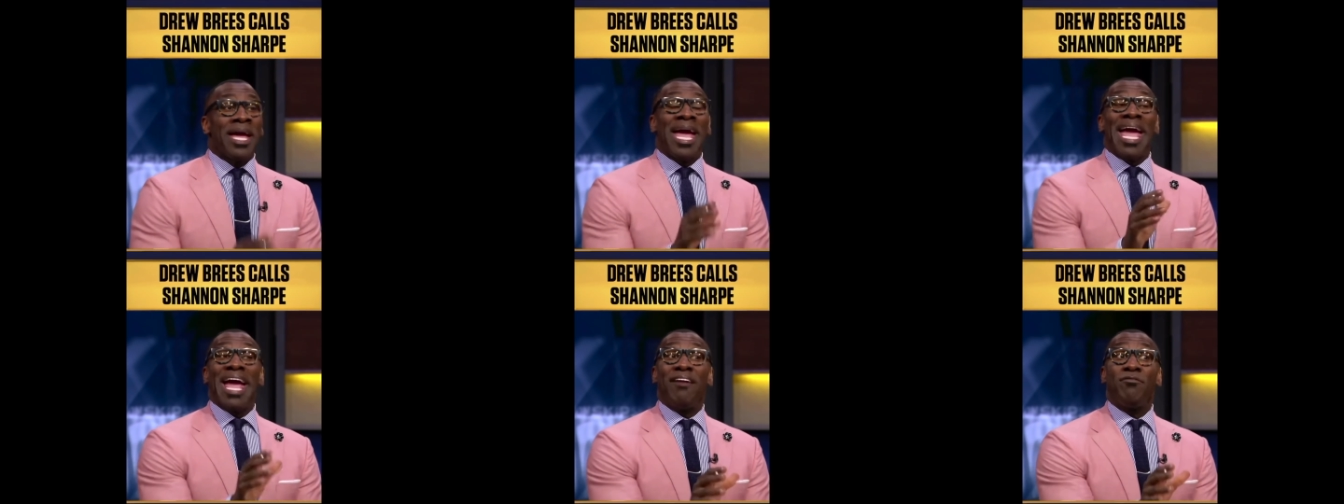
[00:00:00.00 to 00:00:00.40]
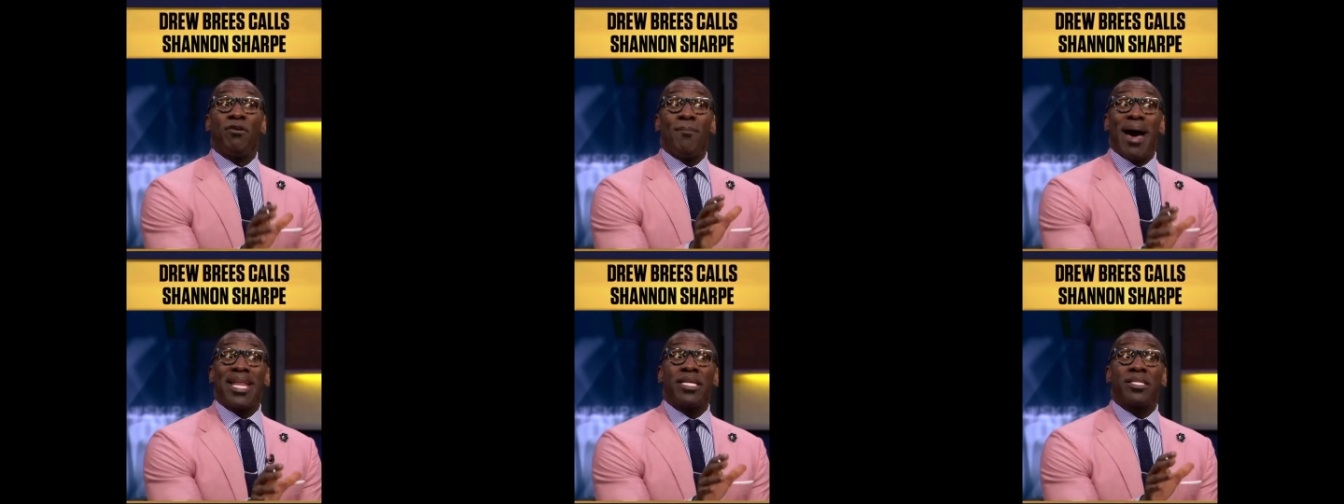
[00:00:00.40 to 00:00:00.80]

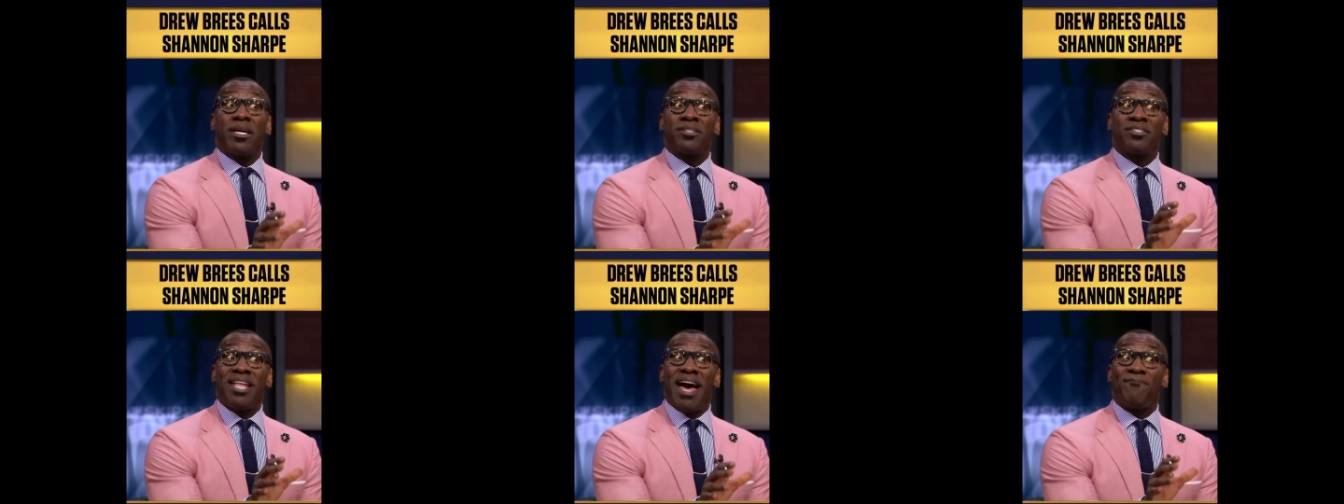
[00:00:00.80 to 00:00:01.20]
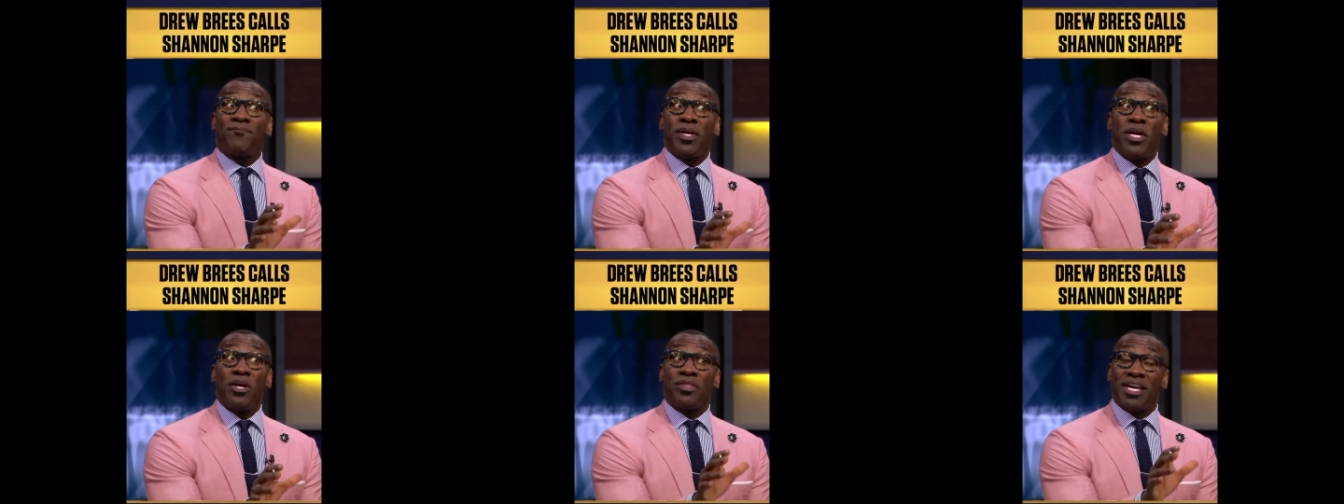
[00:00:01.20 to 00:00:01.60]
everybody does not
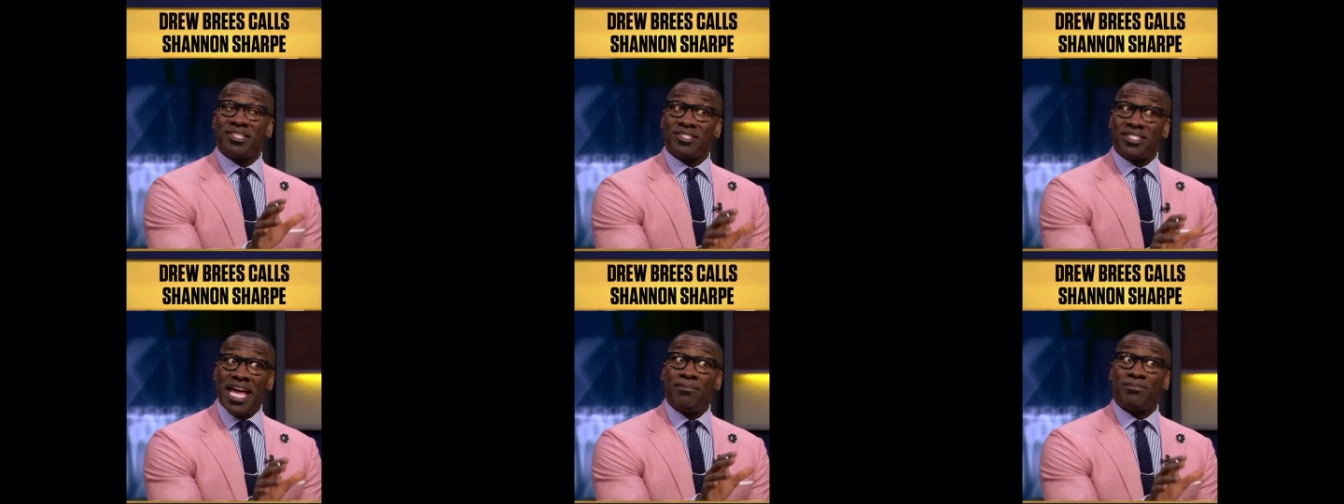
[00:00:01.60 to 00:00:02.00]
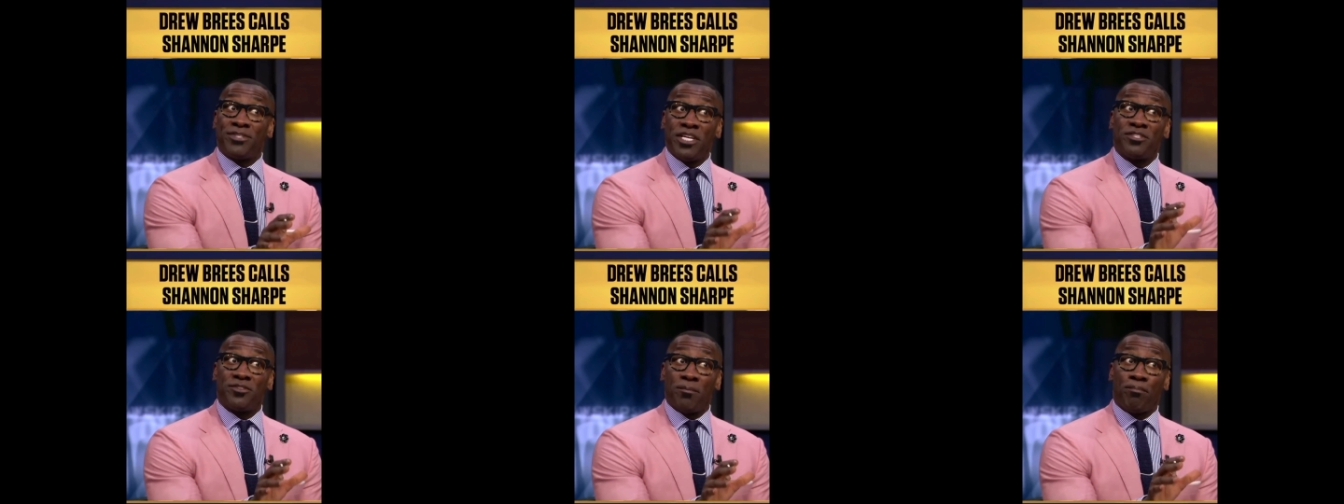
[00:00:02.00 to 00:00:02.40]
feel that same
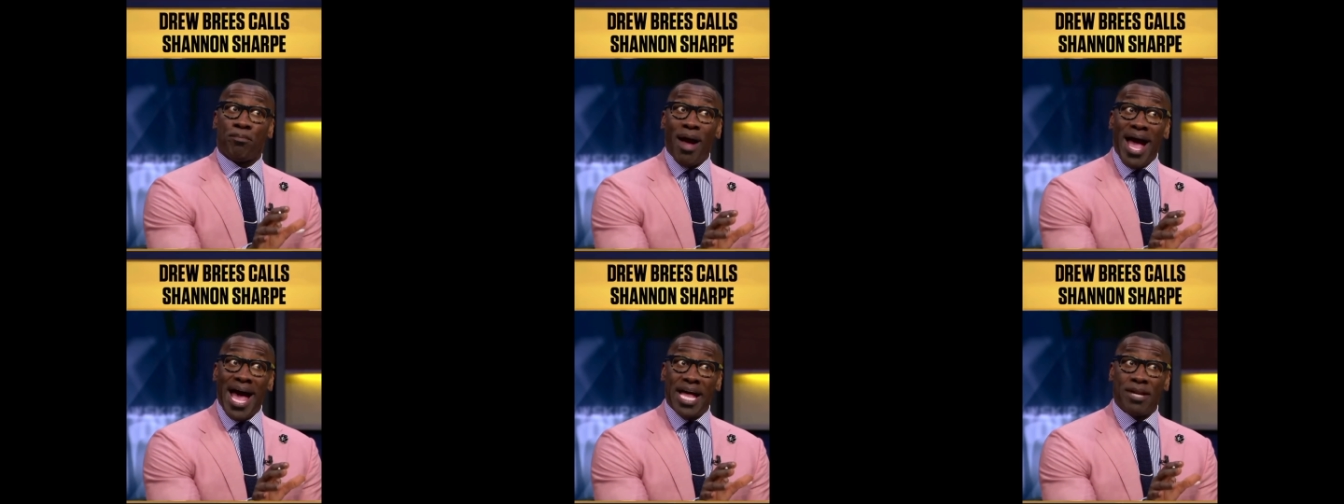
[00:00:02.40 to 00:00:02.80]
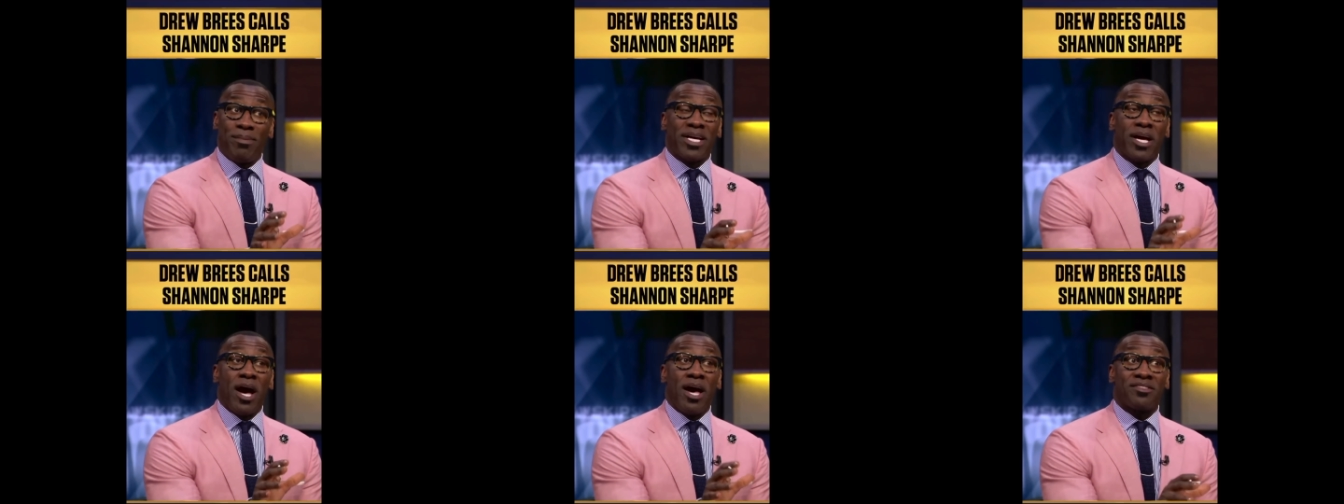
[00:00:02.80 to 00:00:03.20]
sense of pride
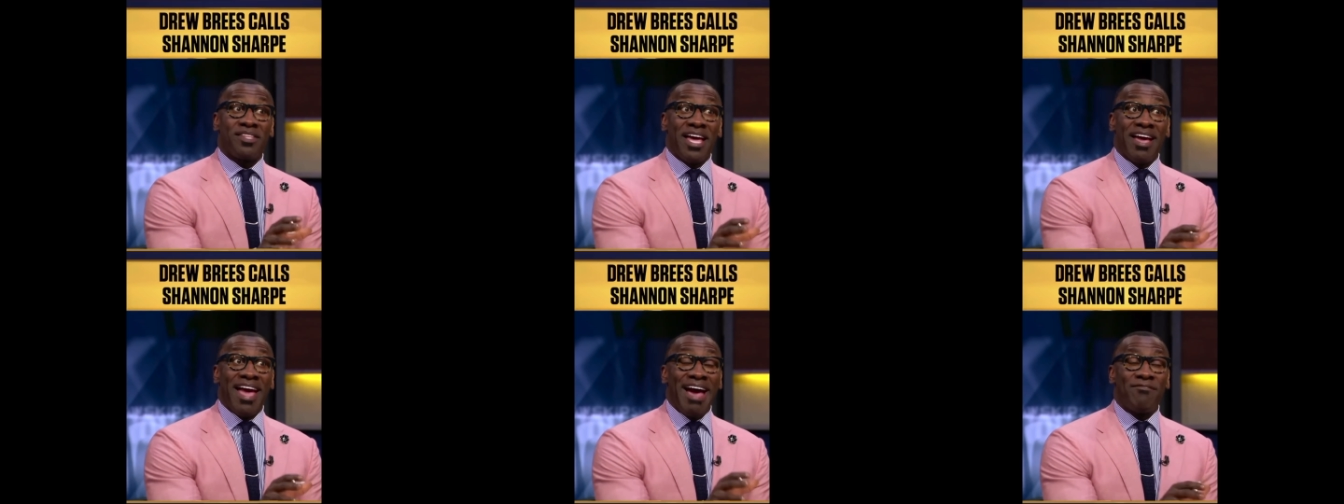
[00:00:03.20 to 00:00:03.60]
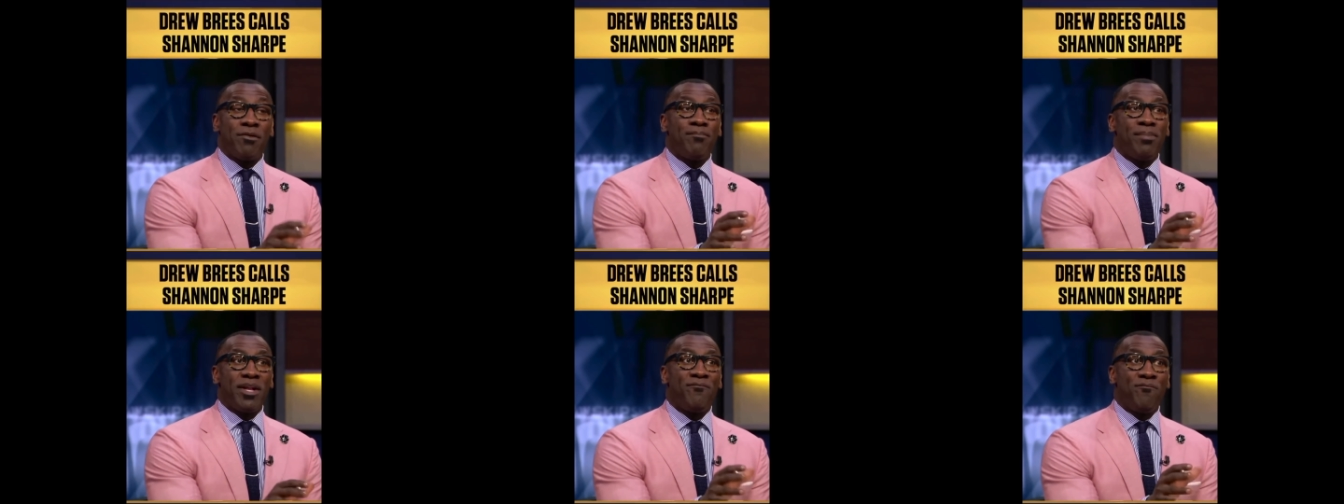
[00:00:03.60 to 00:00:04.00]
because they
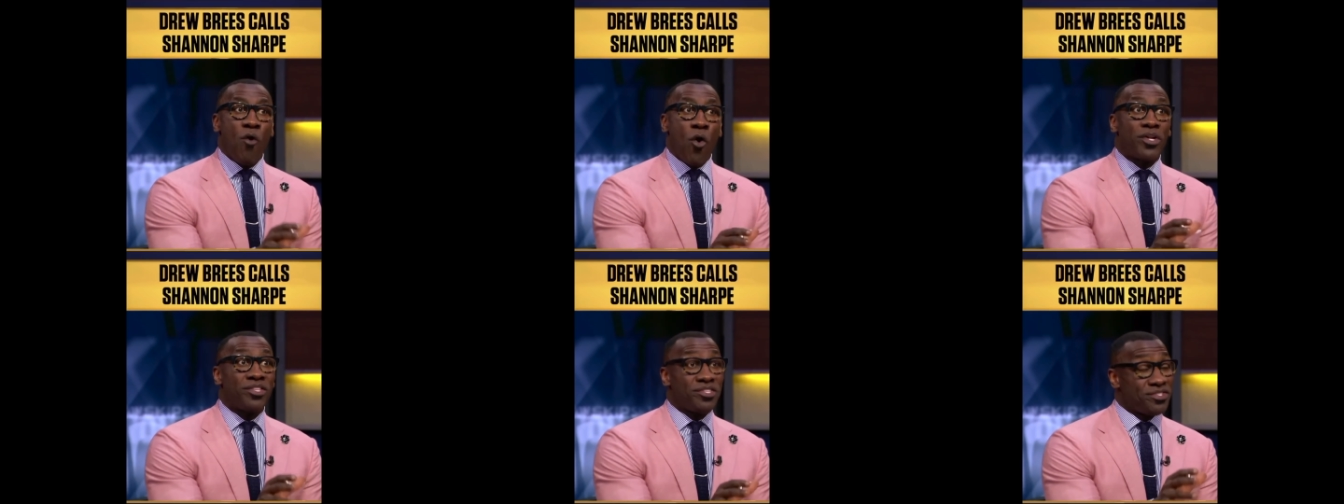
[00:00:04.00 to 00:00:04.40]
haven't been afforded